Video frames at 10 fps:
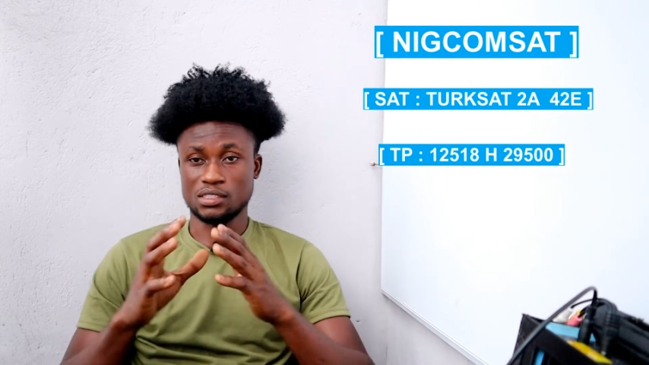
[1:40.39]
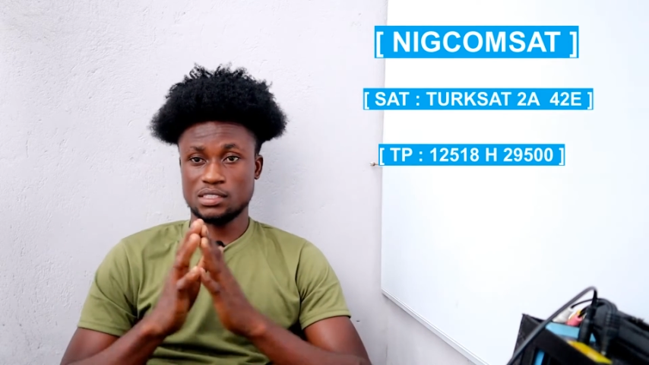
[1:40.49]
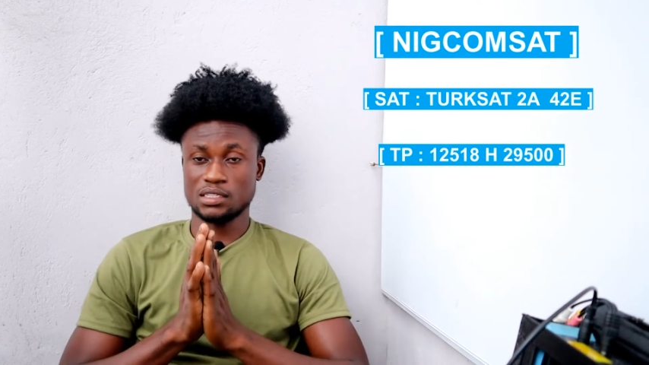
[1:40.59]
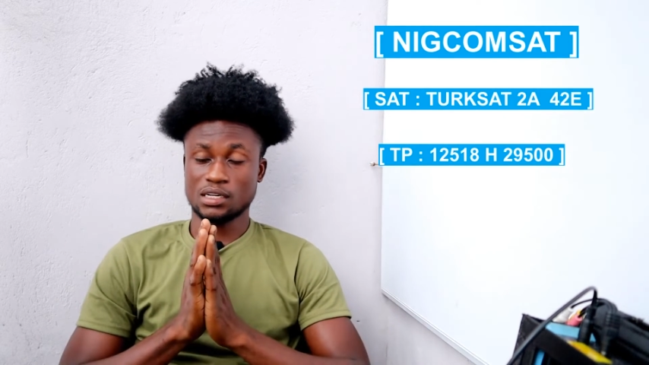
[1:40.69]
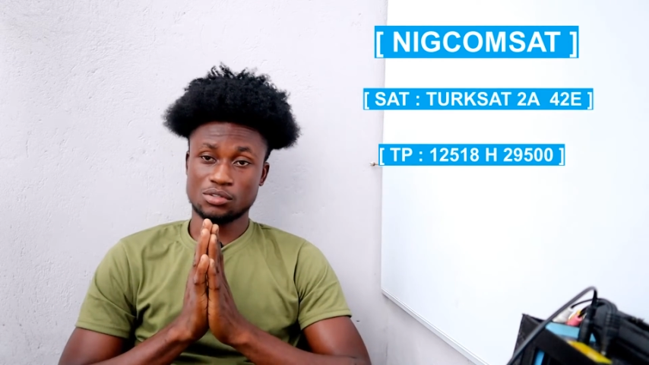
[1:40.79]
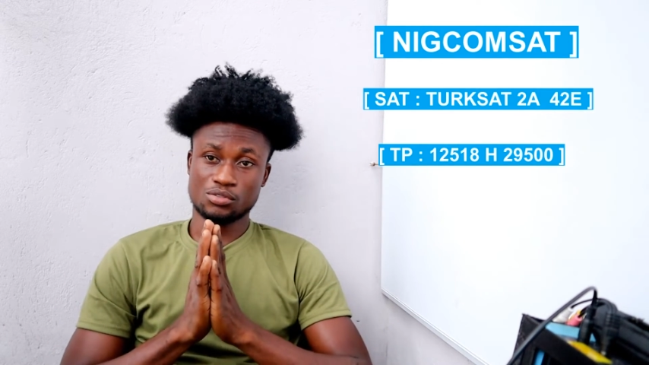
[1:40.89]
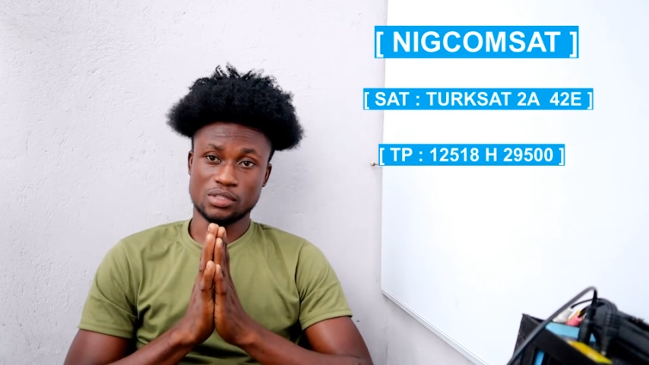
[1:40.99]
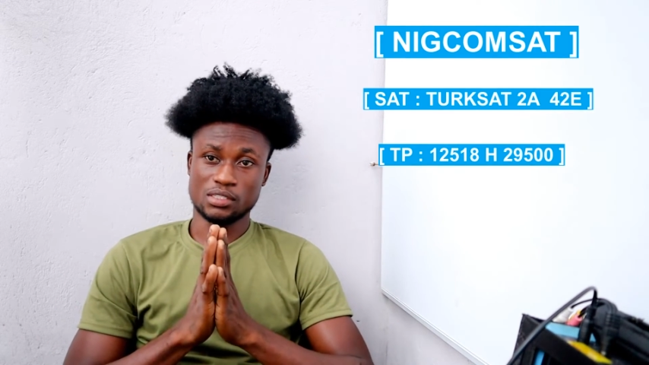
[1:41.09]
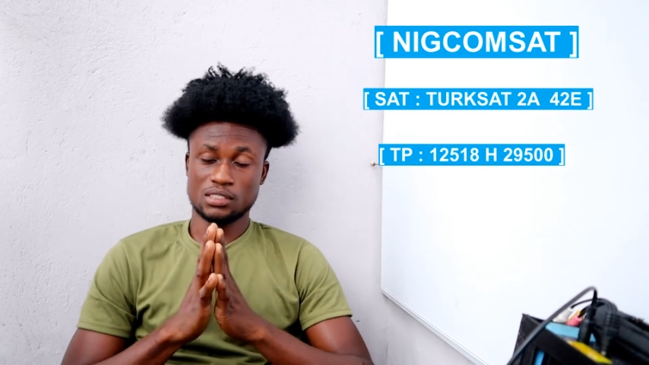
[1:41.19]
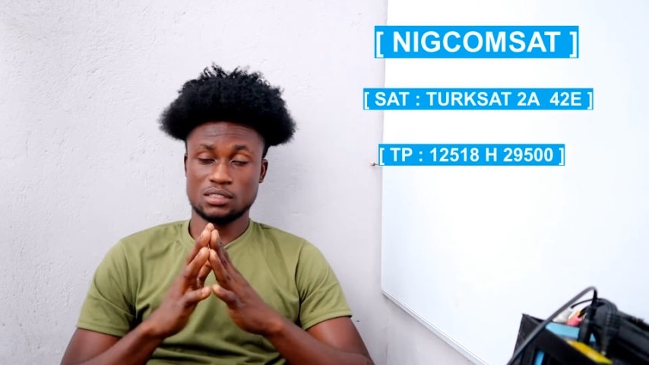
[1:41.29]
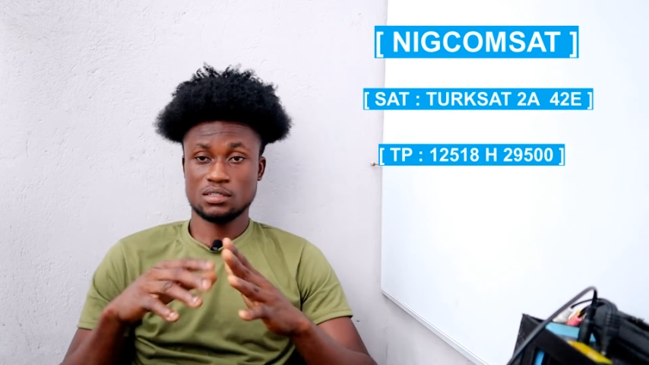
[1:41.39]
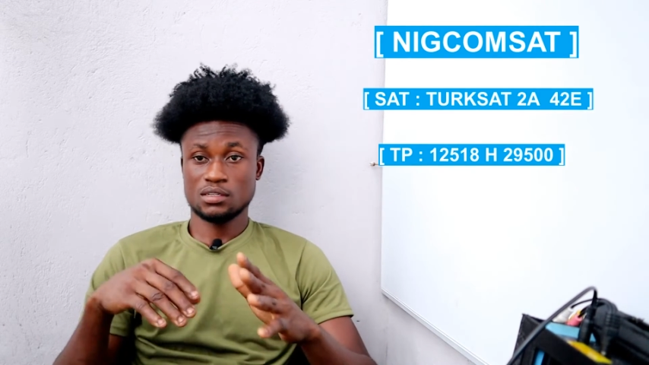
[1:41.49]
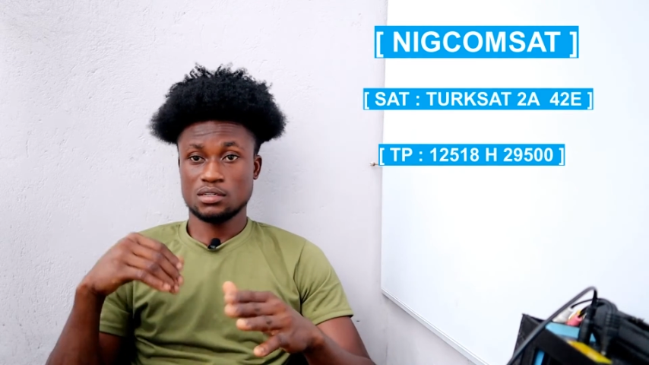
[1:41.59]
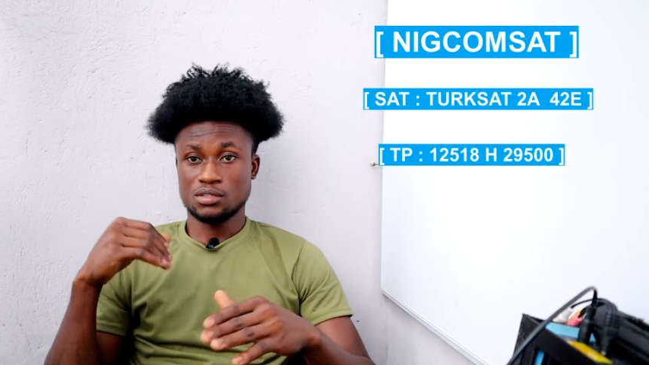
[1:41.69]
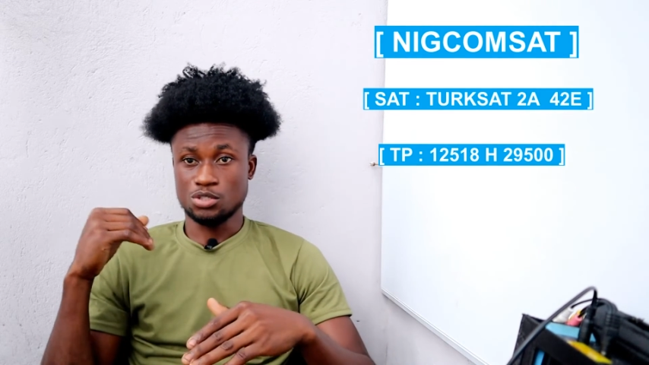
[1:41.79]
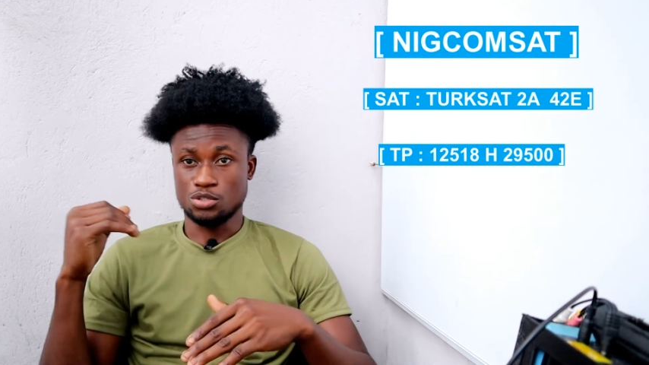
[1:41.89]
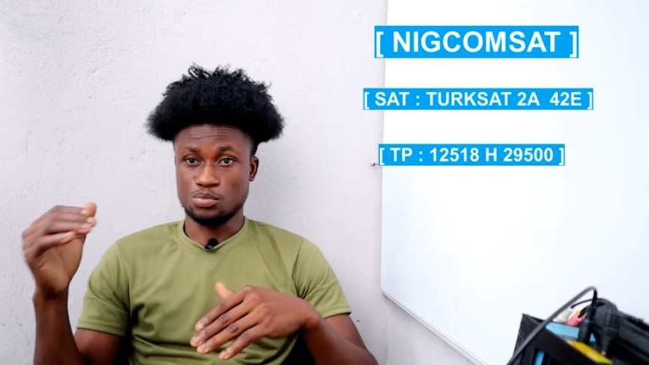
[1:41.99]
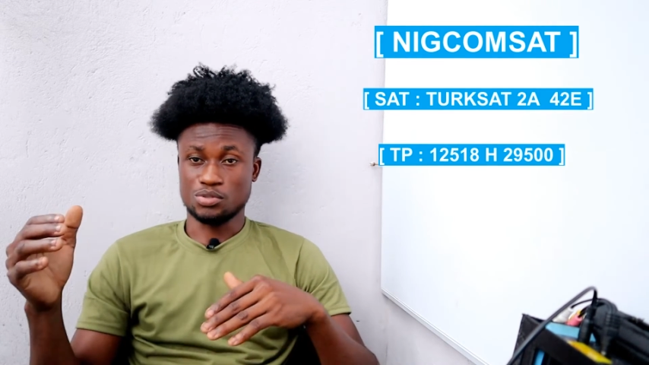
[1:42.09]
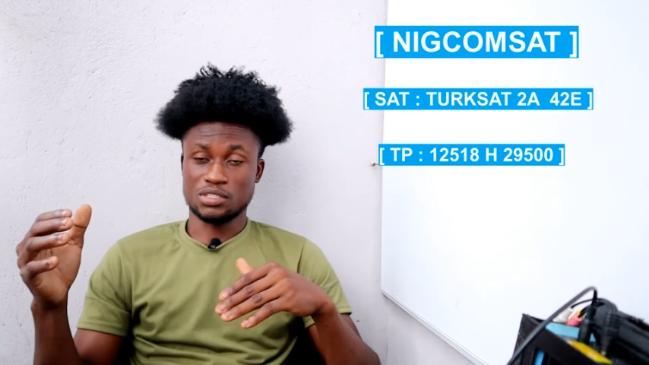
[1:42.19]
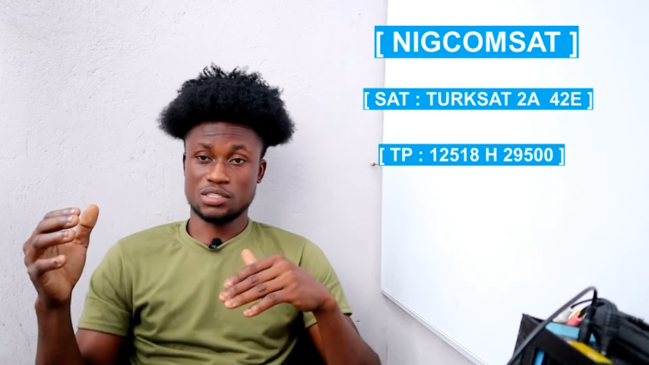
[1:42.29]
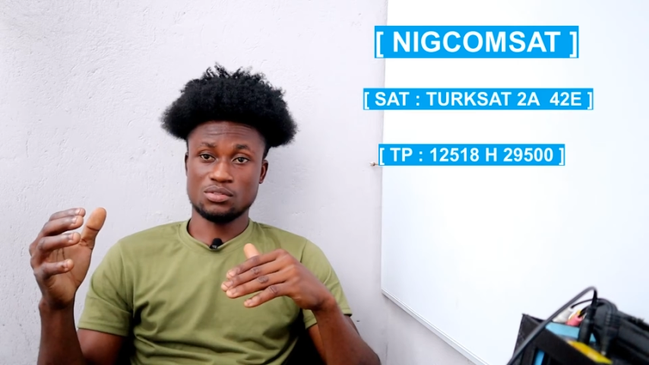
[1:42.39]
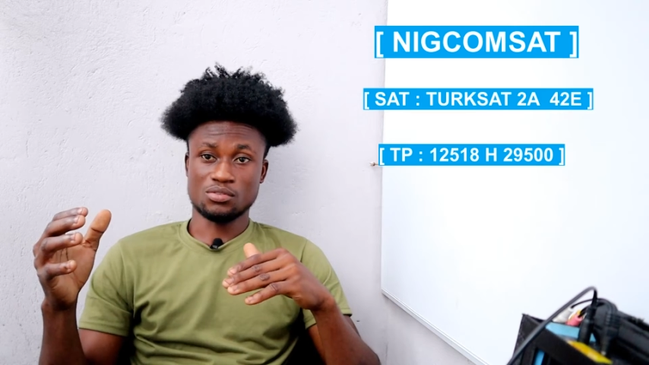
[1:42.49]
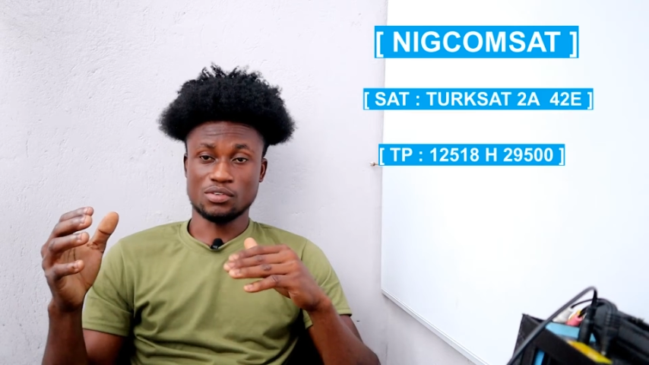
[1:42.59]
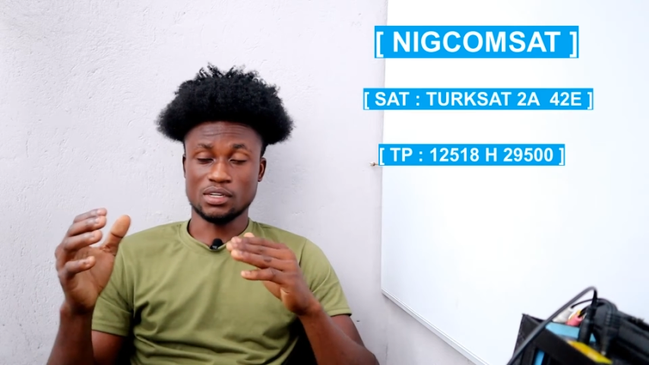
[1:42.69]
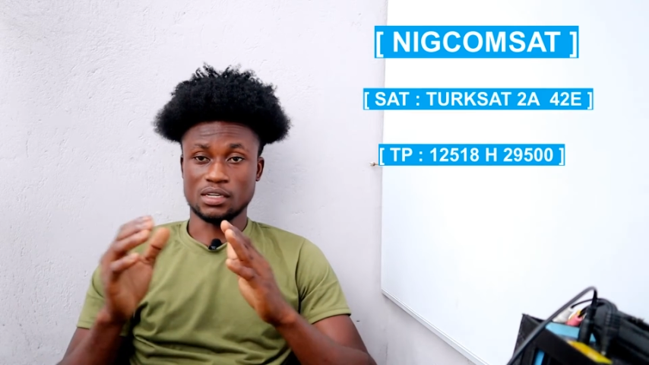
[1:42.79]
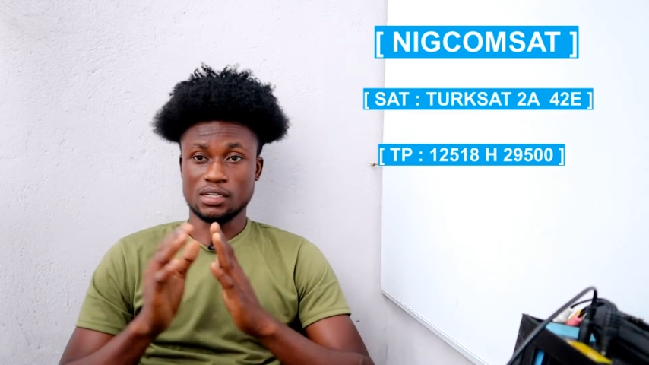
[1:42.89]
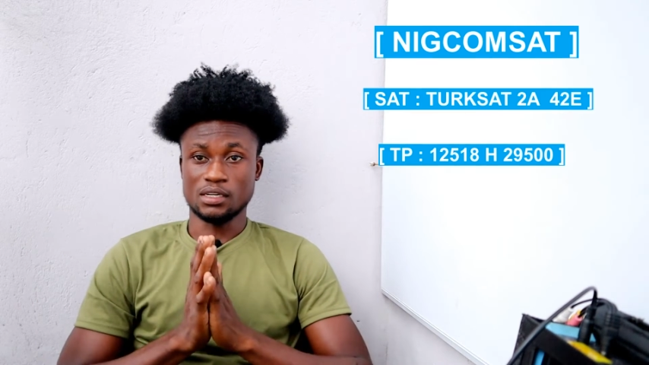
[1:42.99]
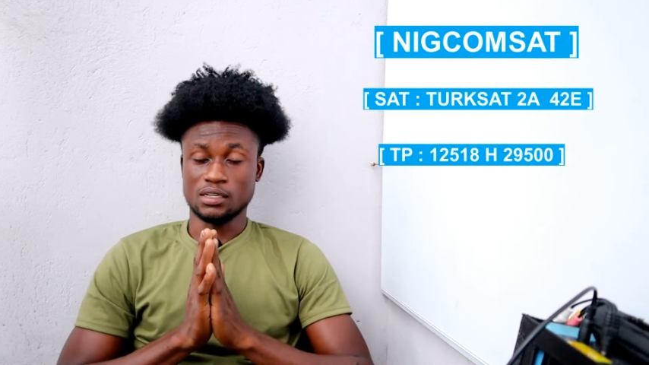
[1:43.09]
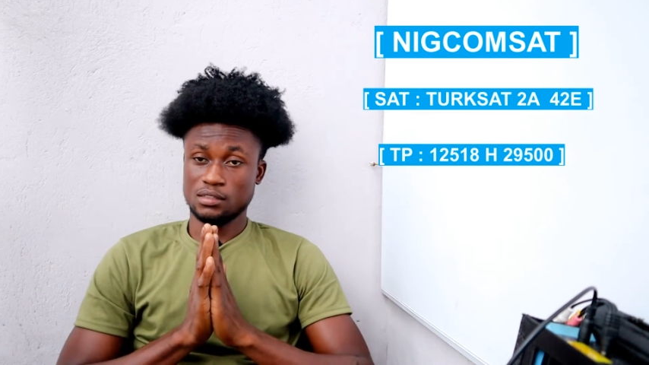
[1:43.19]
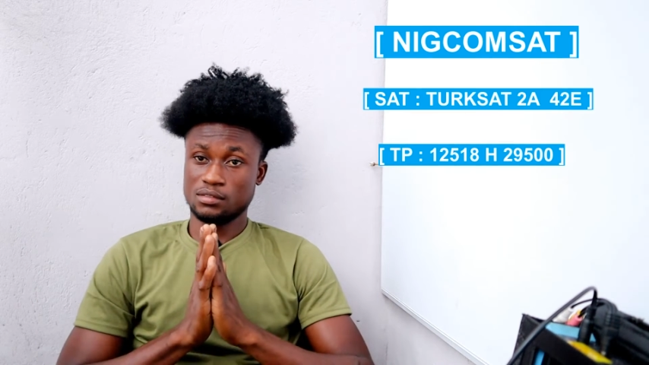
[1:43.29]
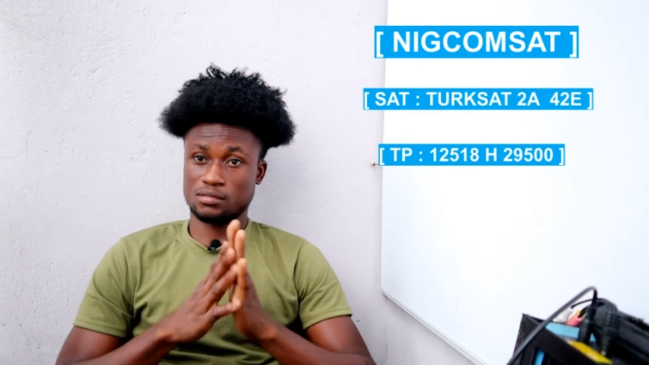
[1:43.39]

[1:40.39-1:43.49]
signal strength. You should position over there and then